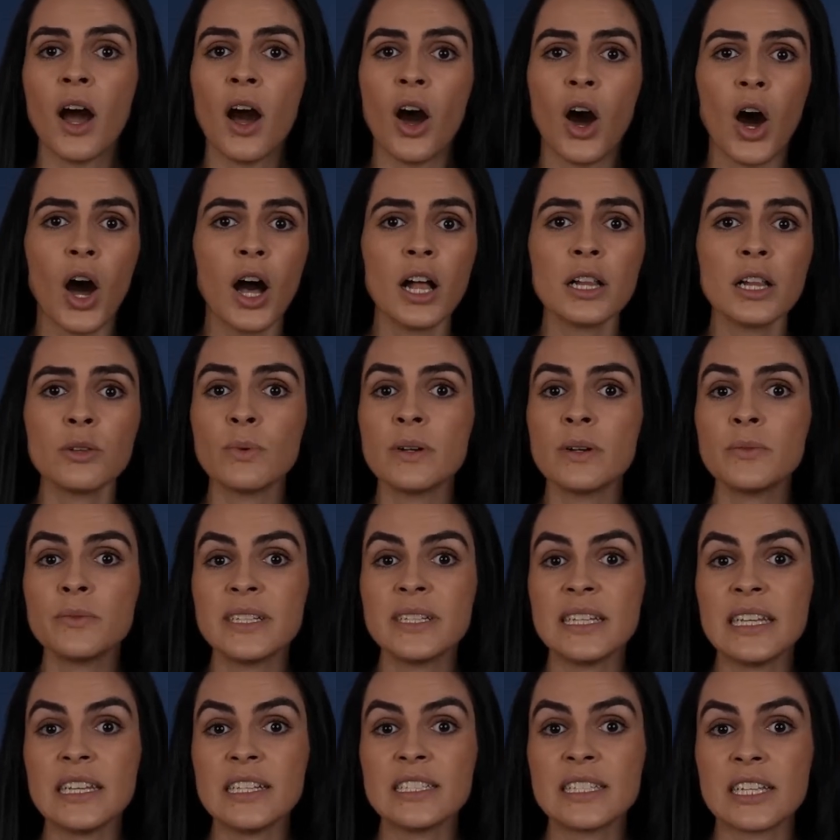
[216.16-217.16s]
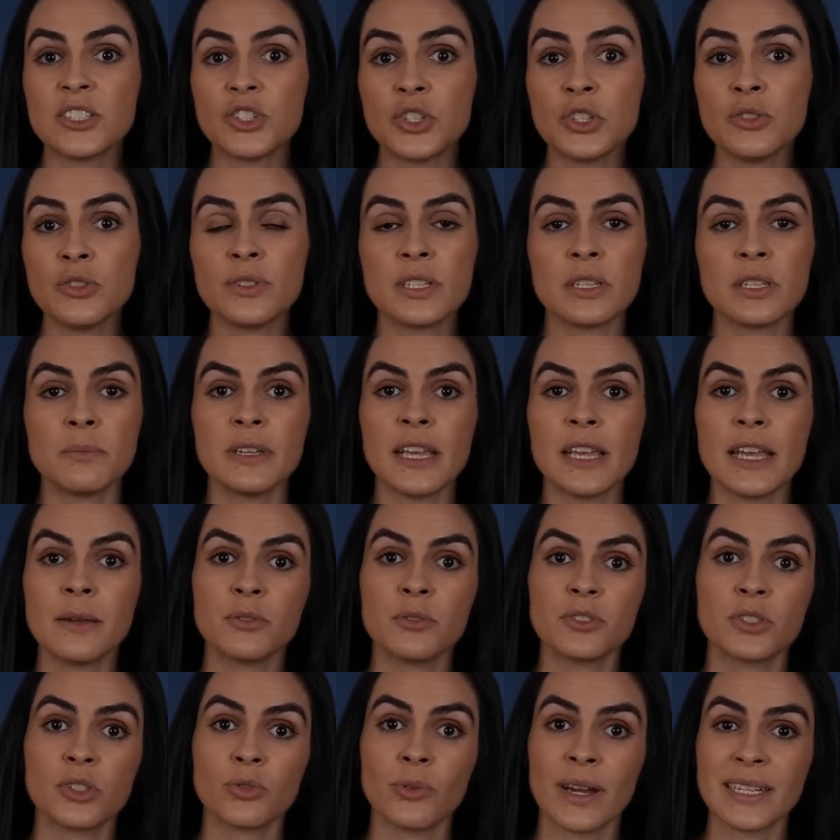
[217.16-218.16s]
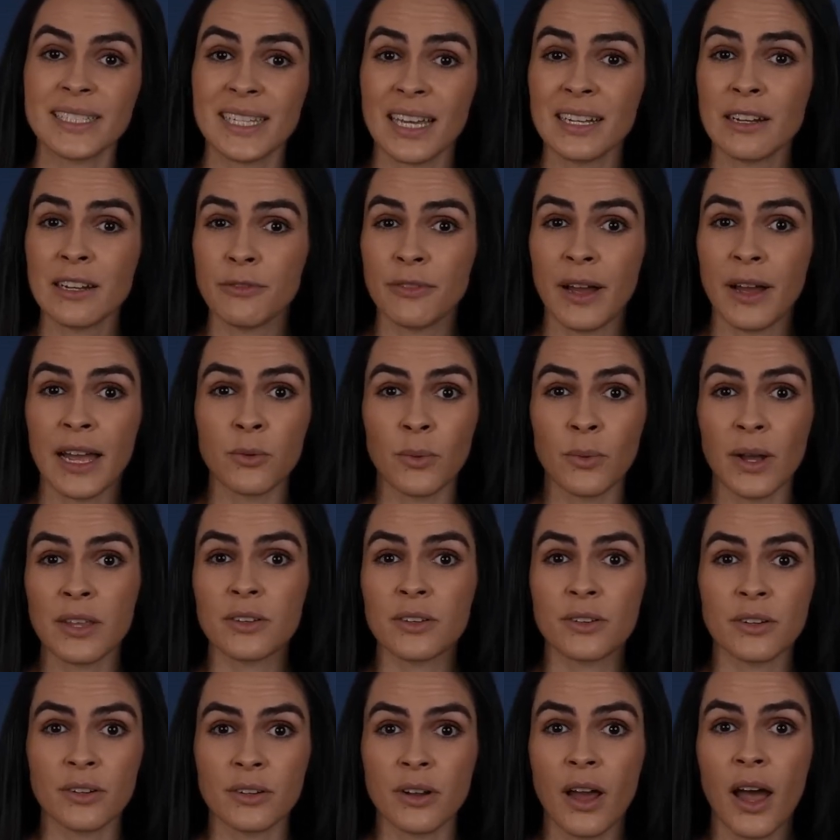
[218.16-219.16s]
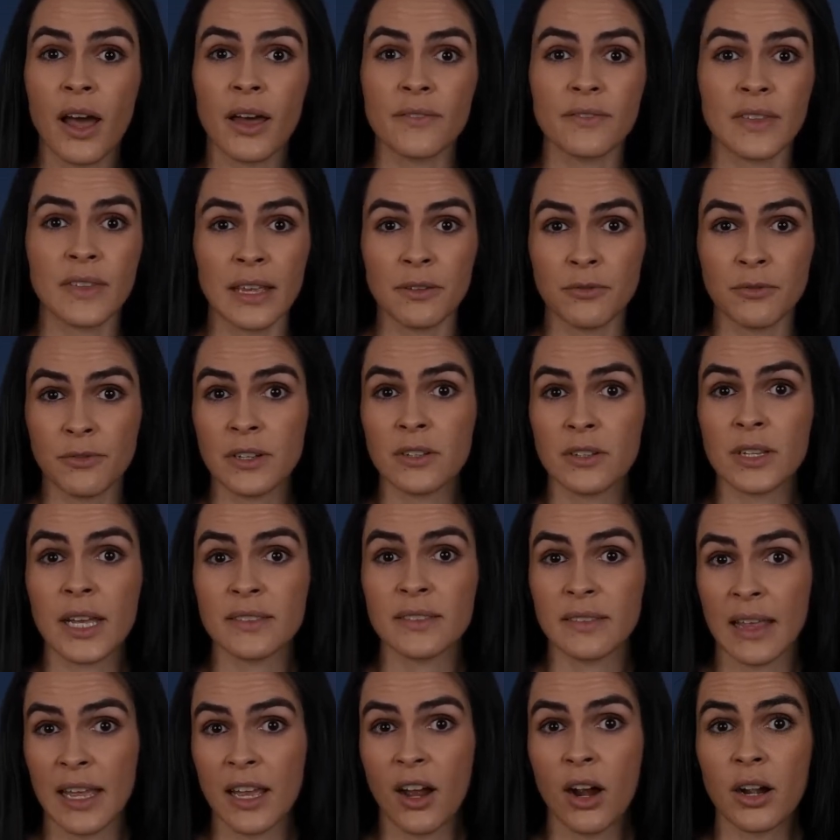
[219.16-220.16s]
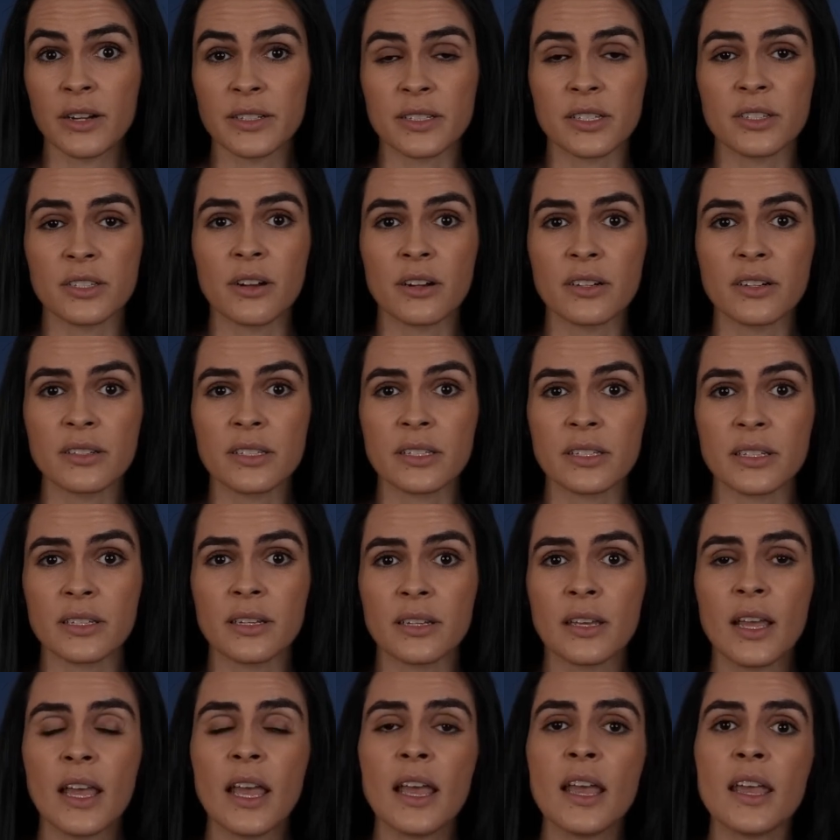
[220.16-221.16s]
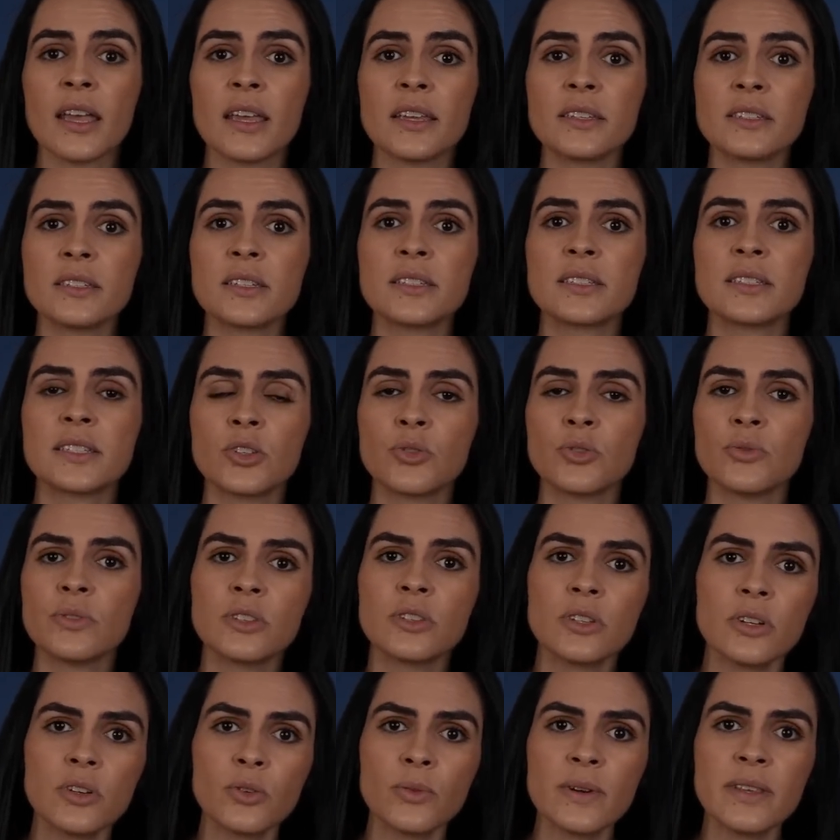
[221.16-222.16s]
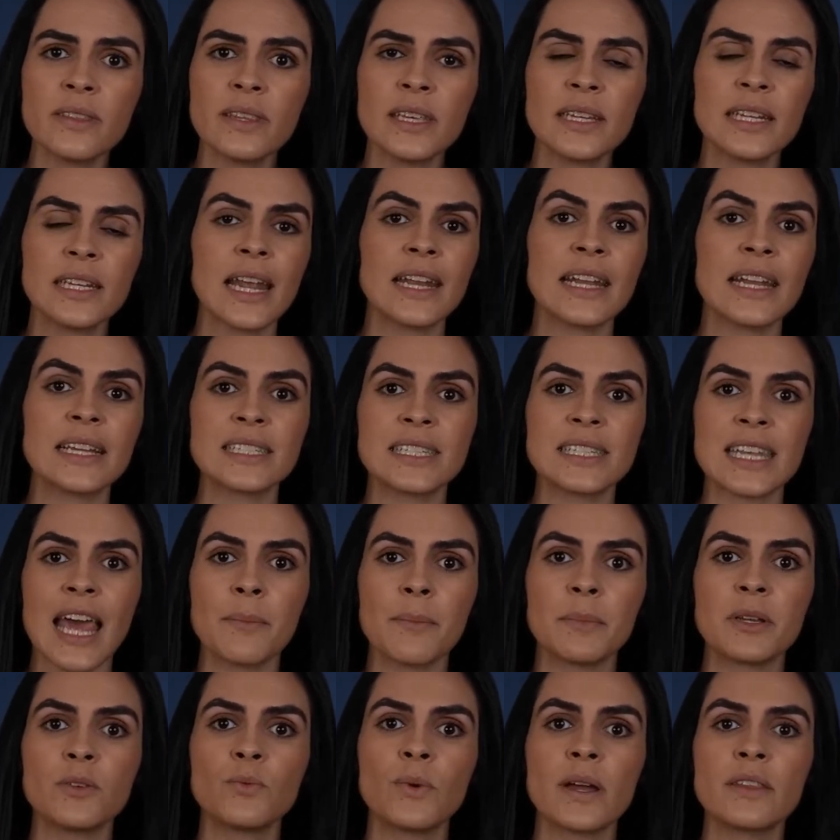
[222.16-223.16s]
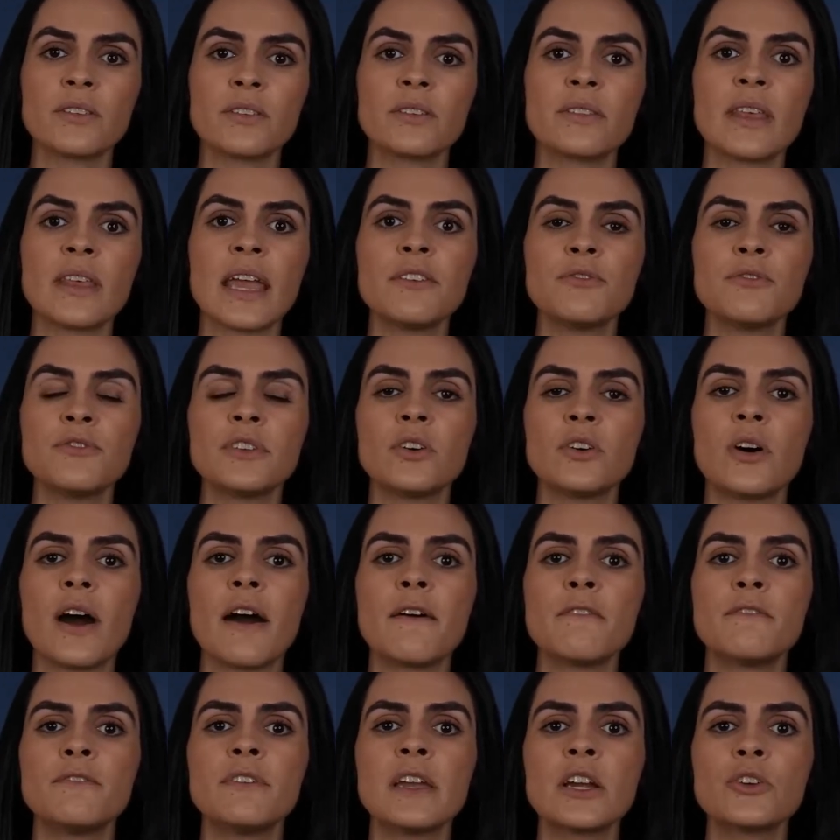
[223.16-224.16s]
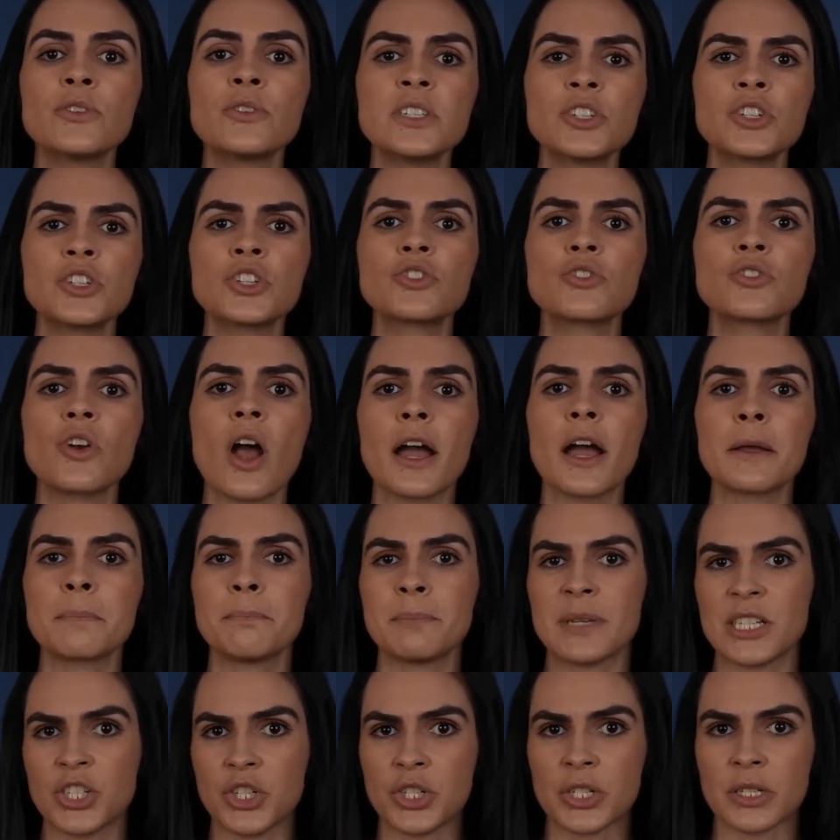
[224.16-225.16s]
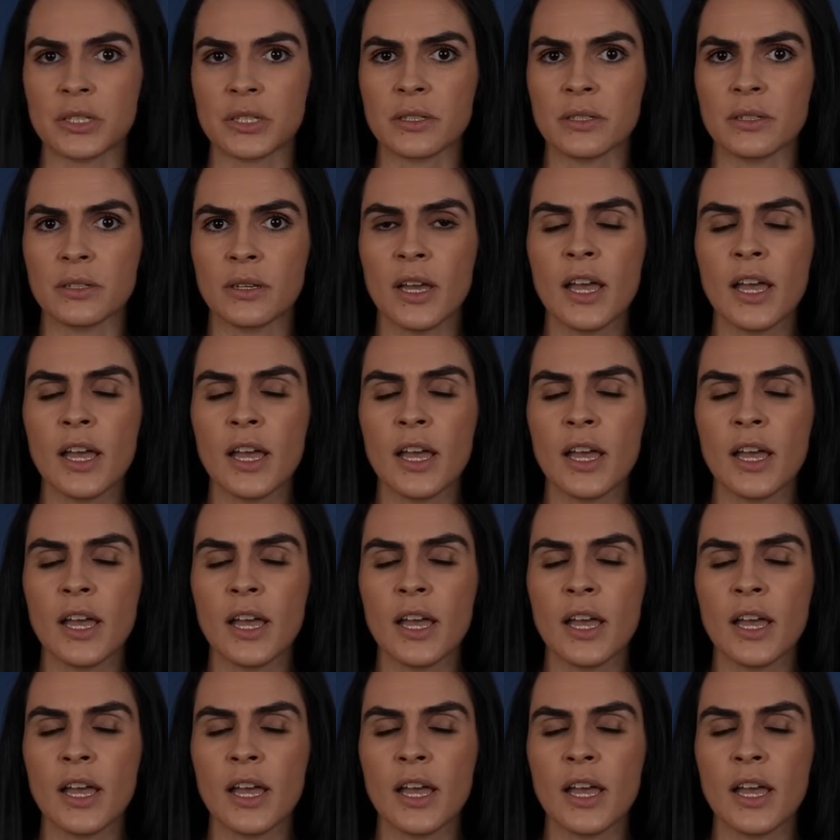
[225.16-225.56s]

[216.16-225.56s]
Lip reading: All one would need to do to be able to identify whether or not they feel like they are a starseed is to look within and examine whether they feel a very strong mission,